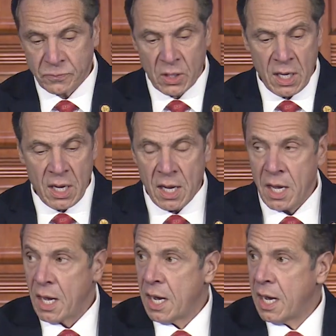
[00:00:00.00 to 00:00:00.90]

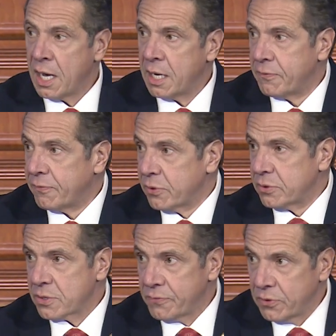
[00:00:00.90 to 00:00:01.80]
Uh, for
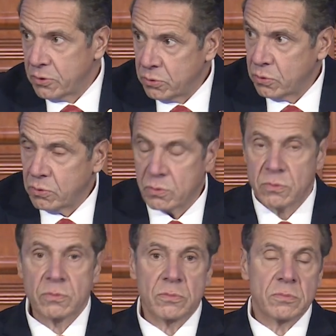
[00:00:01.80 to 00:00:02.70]
those of you
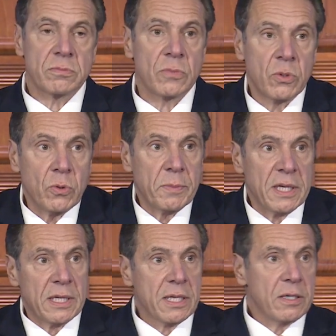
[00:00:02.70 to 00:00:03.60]
who
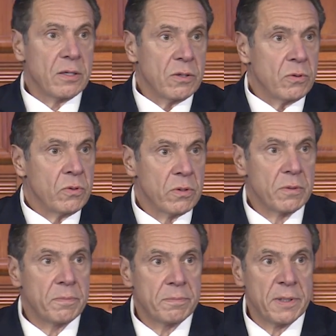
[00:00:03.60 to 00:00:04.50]
may not know,
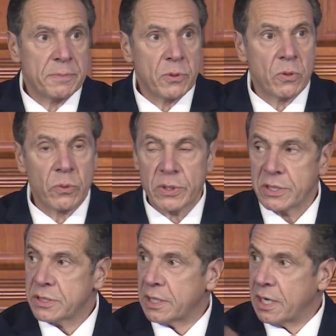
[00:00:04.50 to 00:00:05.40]
people who are with
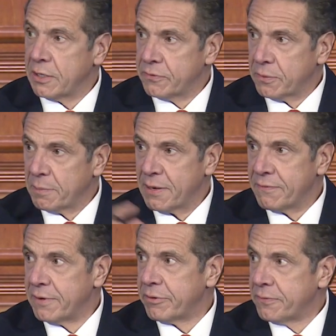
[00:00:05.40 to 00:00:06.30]
us today from my
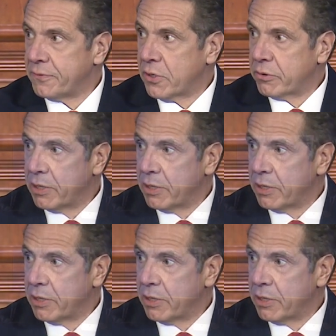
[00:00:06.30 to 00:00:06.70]
very far